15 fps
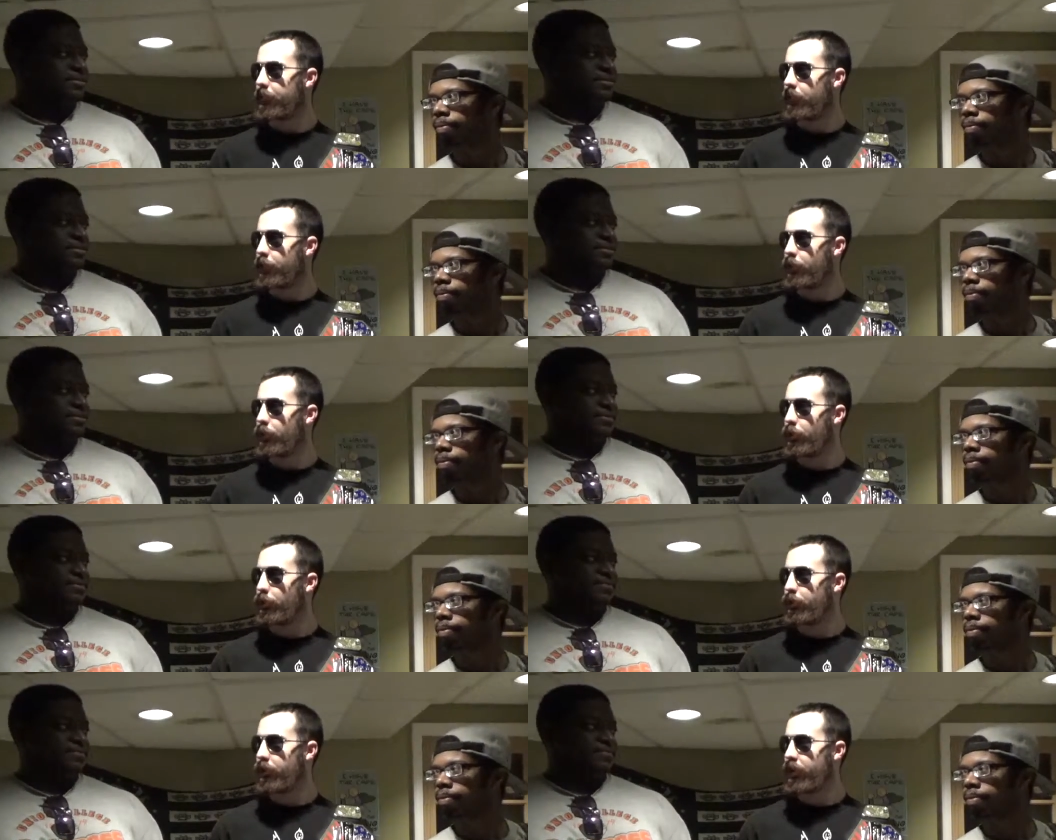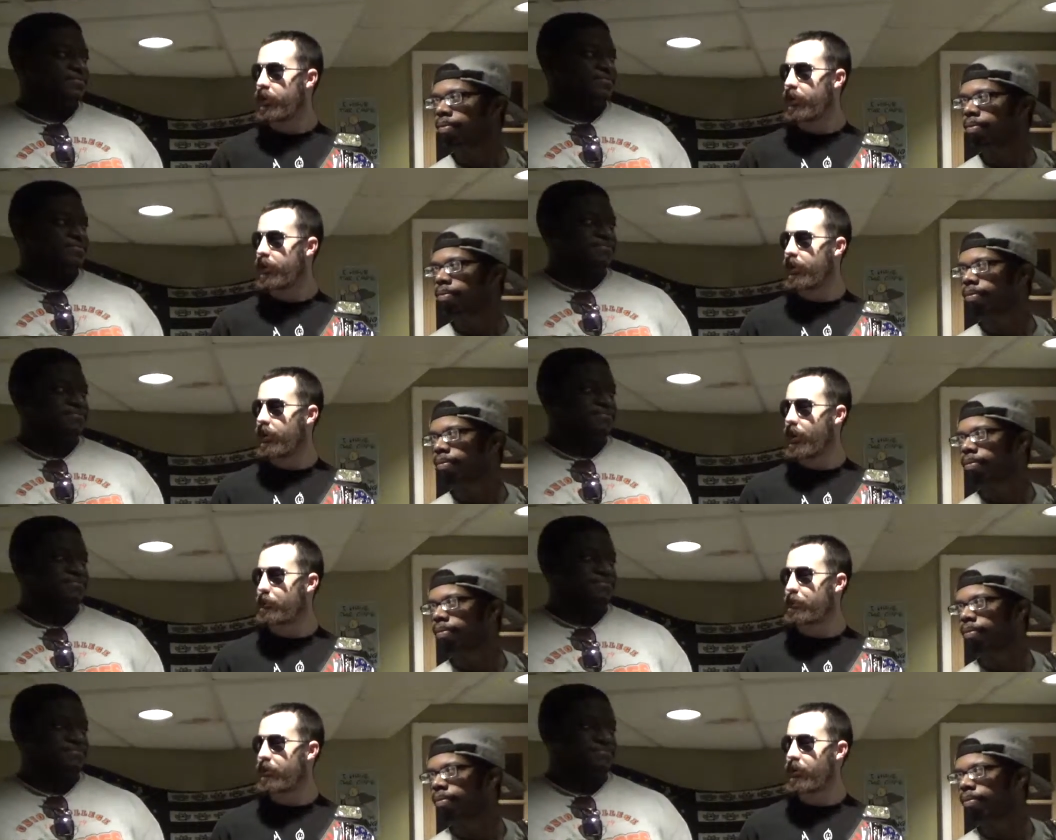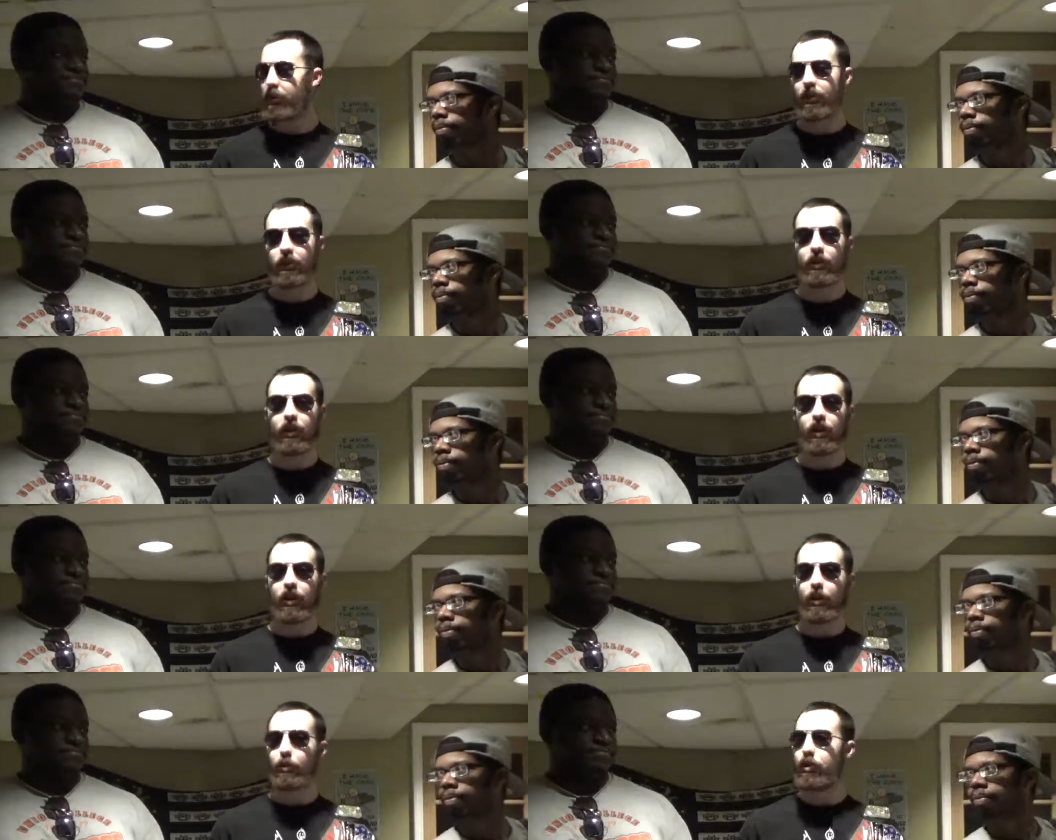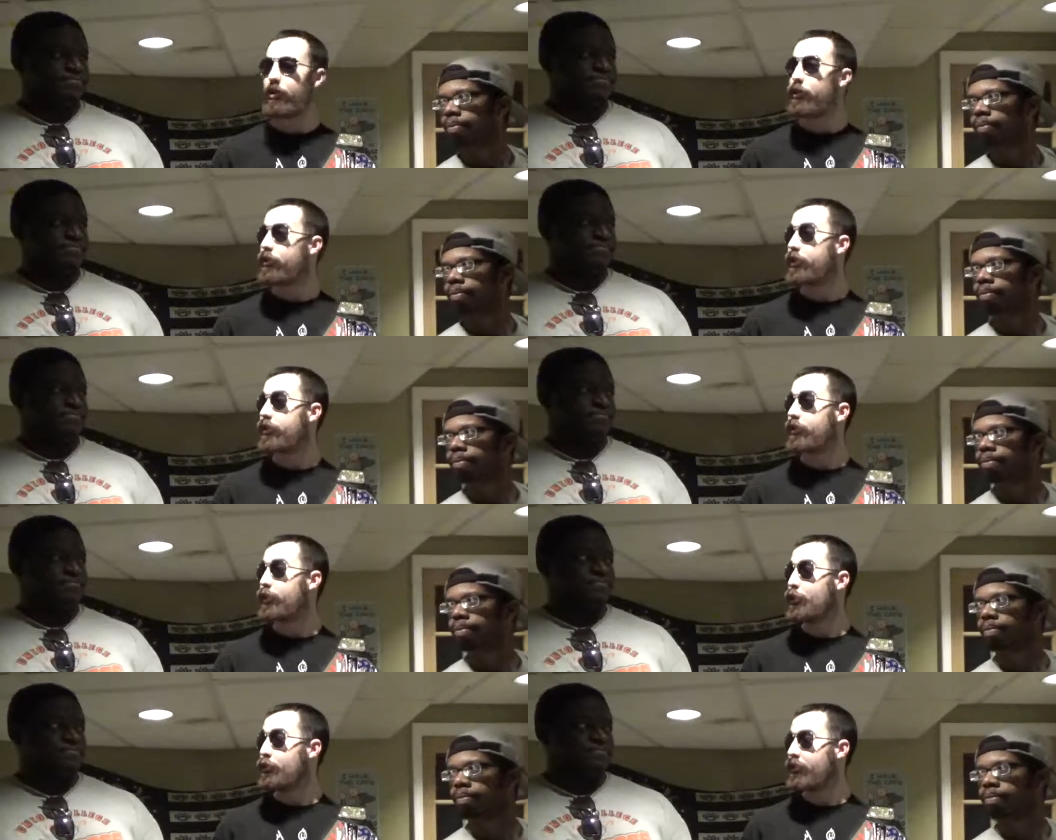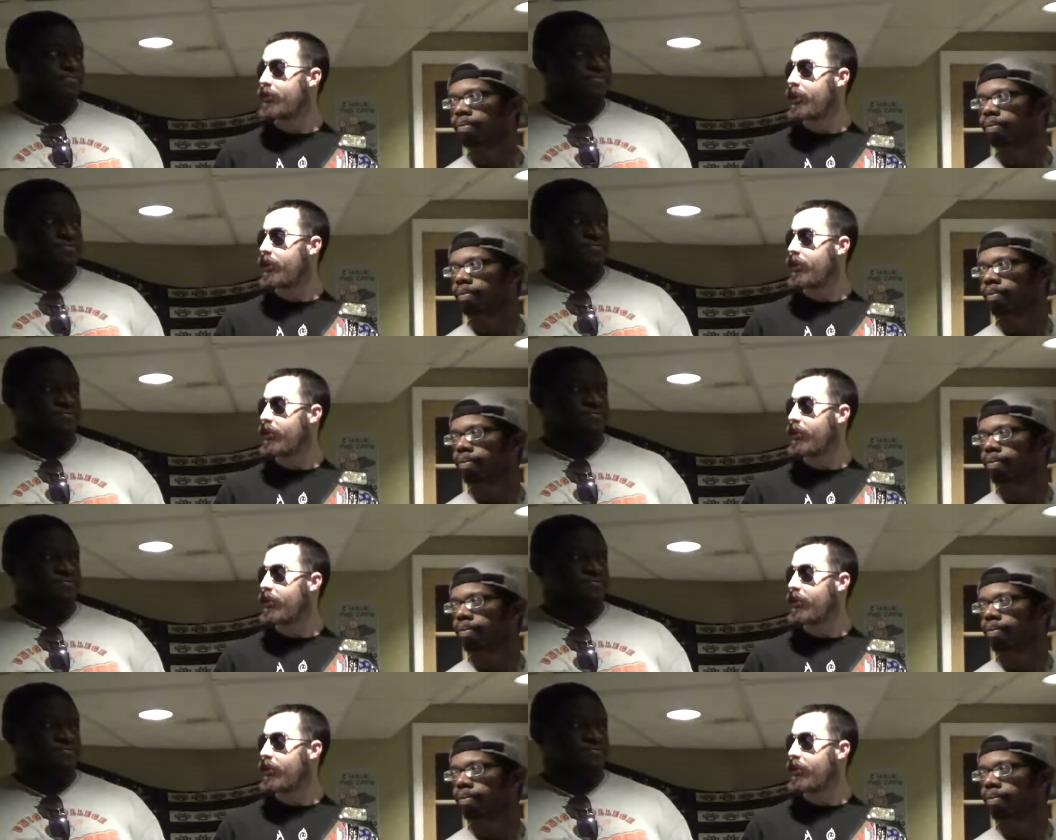Speaker 1: You you thinking and I'm stinking. Well, you, so you say